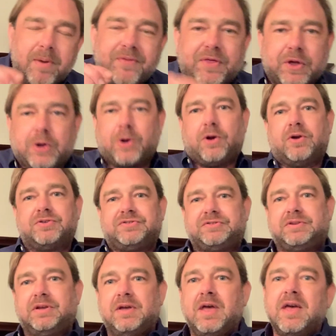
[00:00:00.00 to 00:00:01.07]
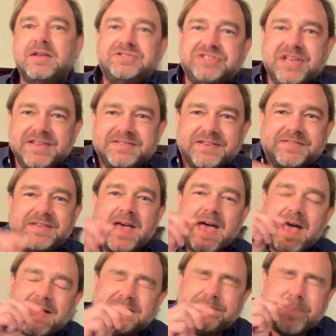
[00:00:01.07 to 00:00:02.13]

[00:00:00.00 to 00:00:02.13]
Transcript: but the cursed. Jesus has